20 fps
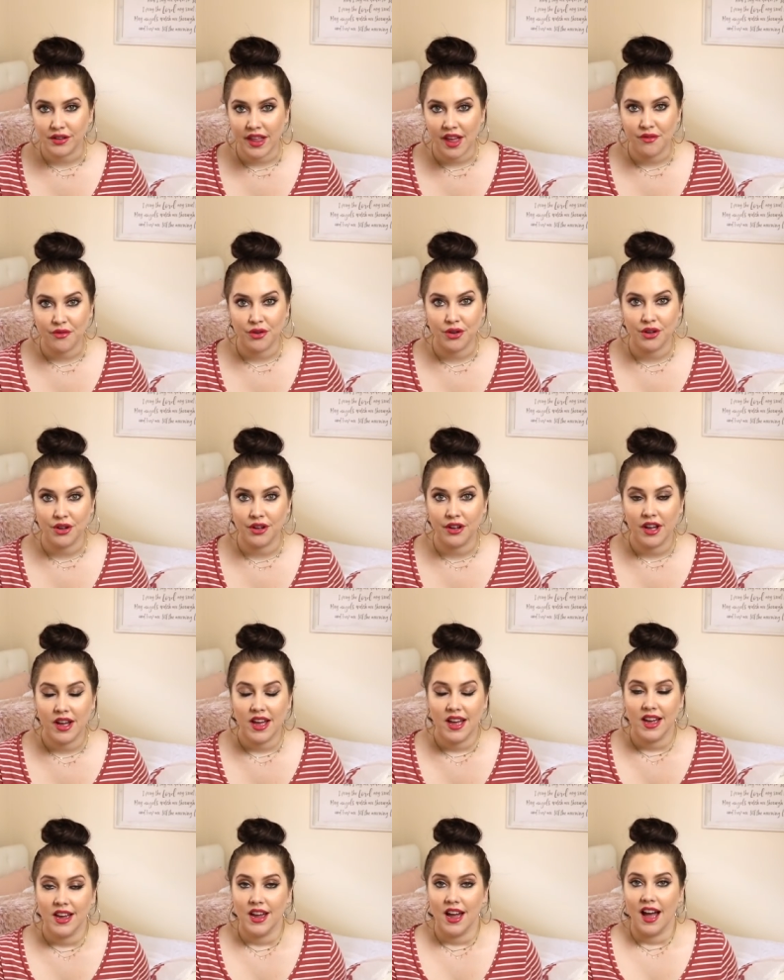level.
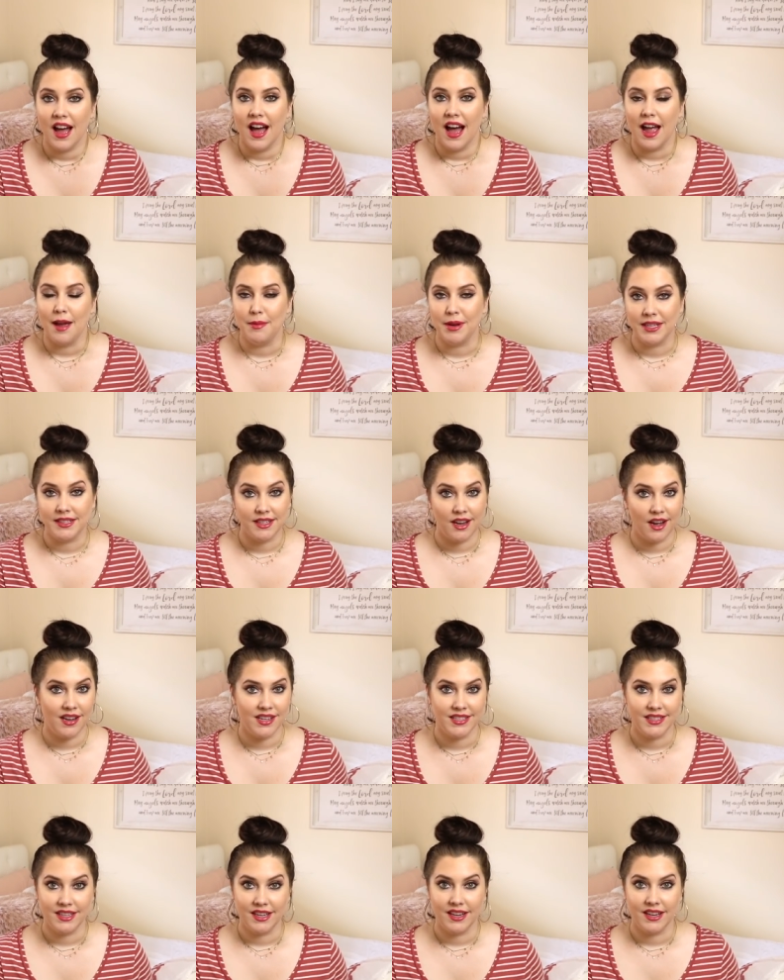I'm
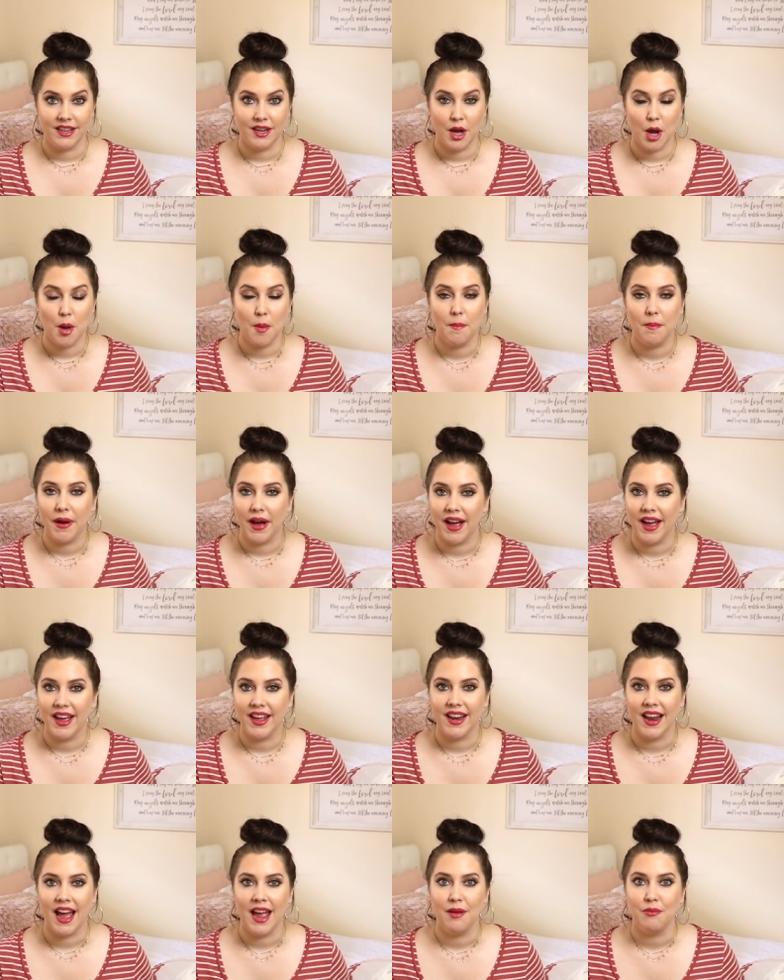exhausted,
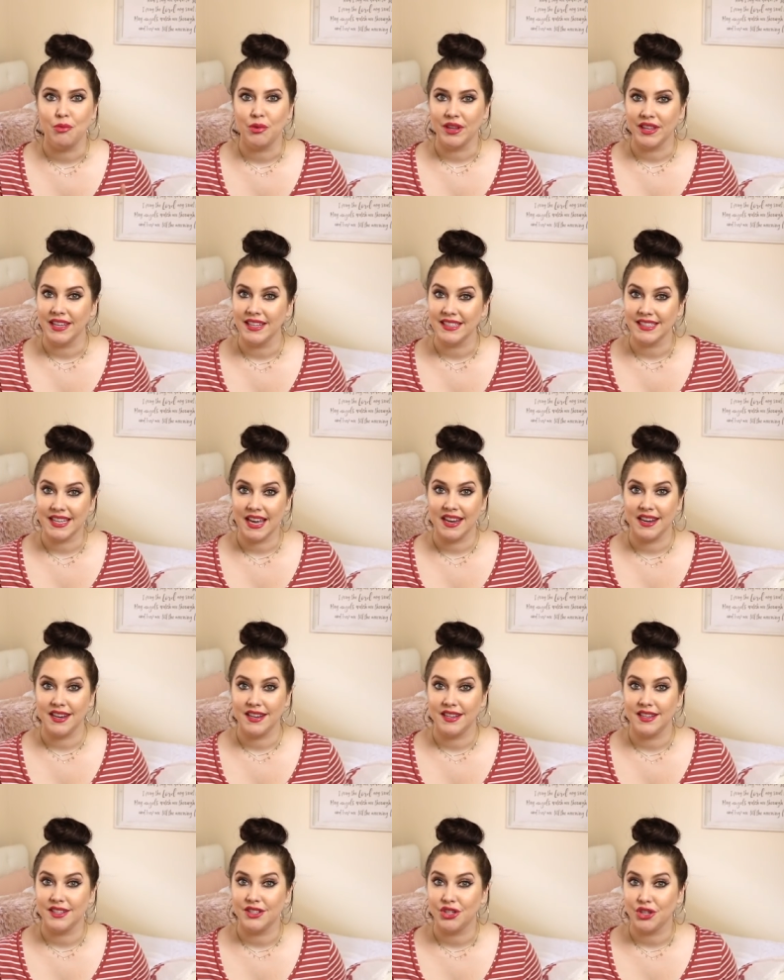but I'm really
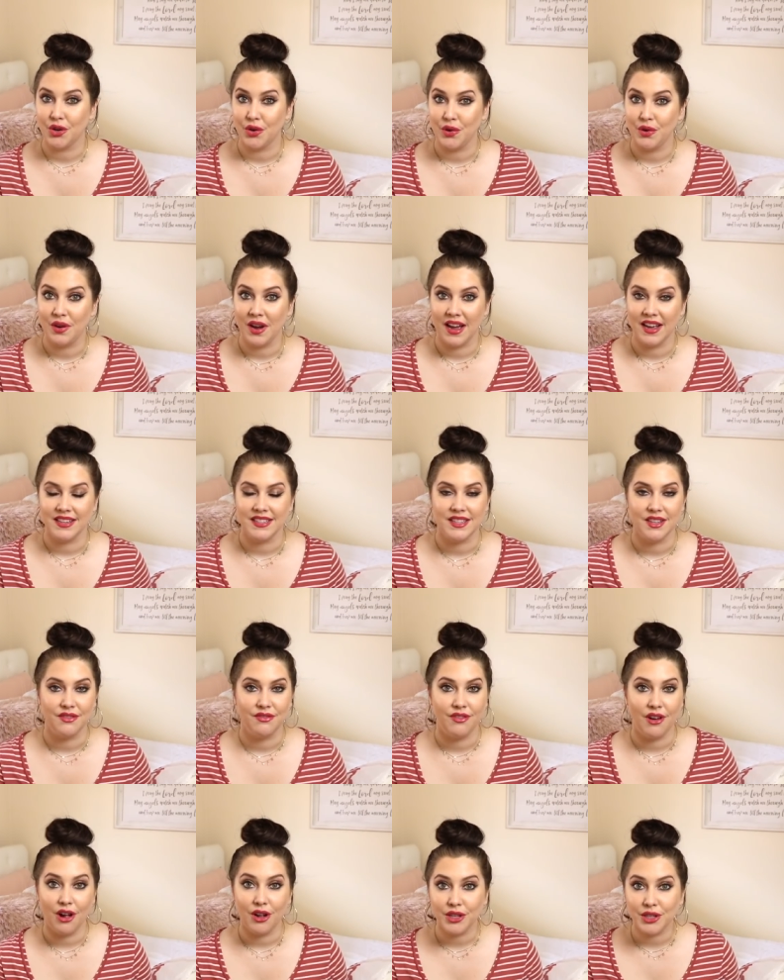excited to show you guys the
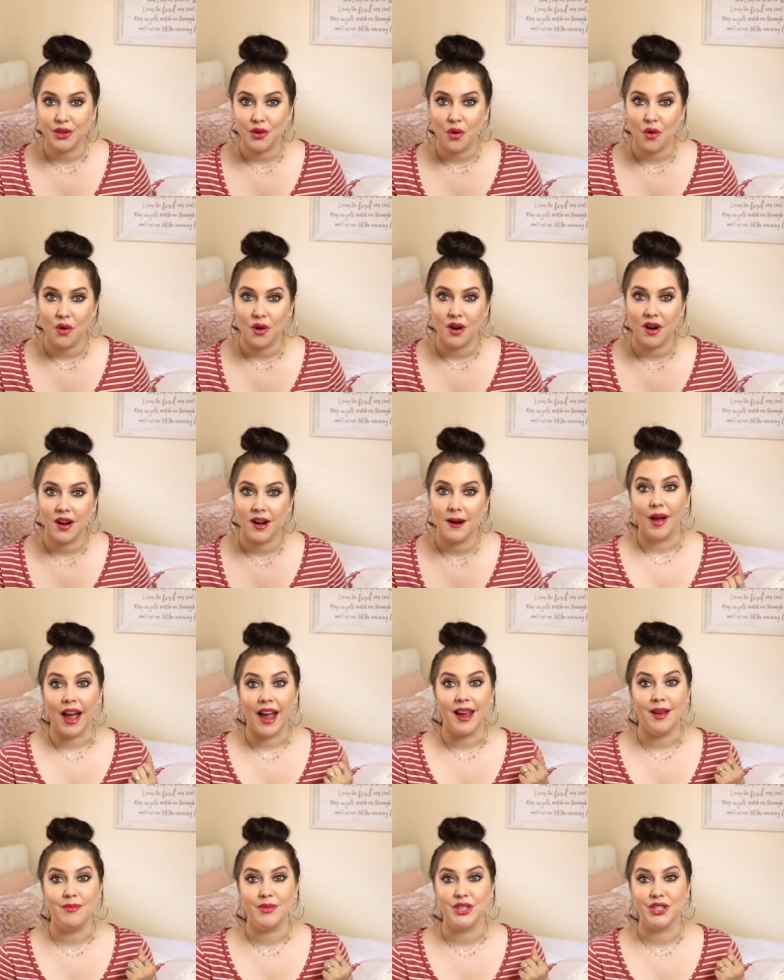fall decor.
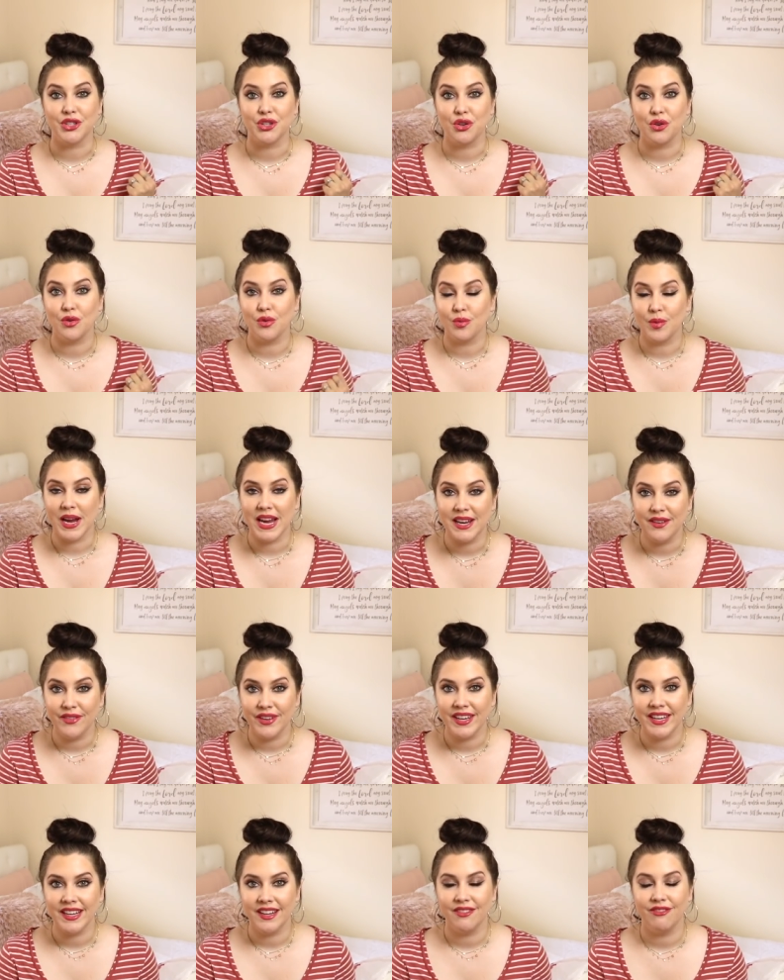I'm just
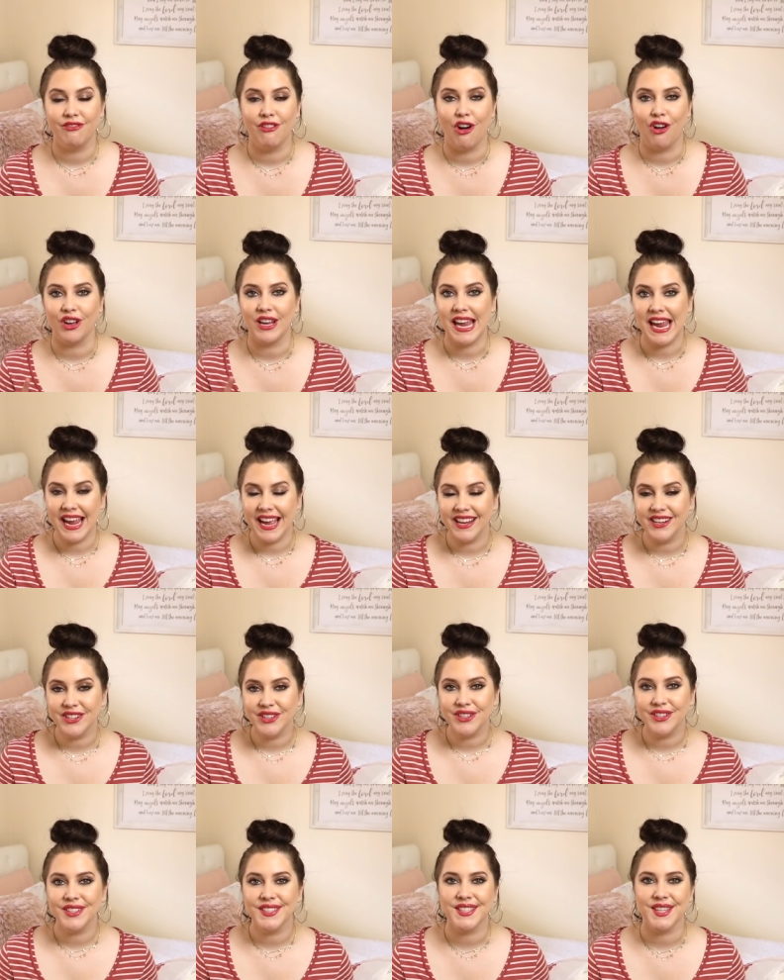craving fall
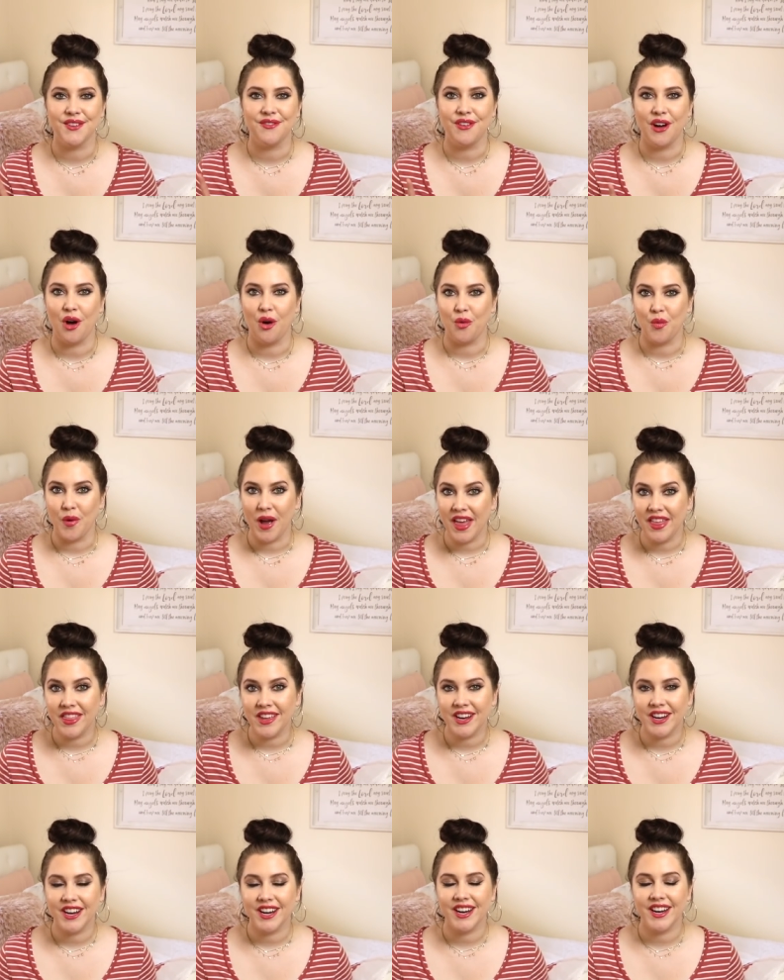candles, the fall
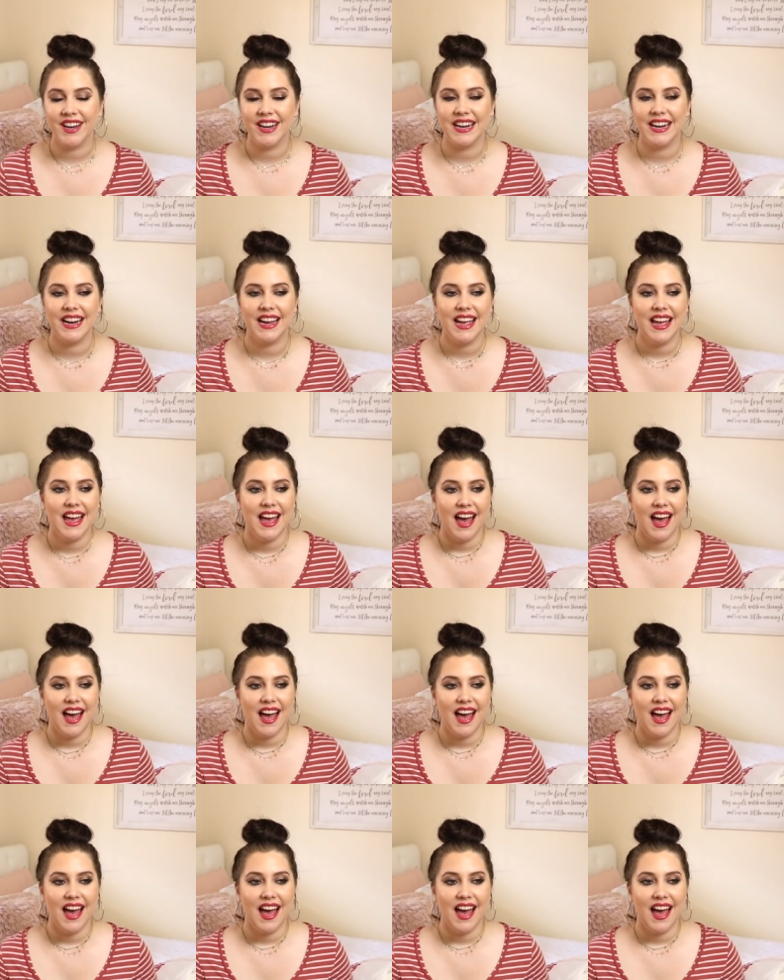weather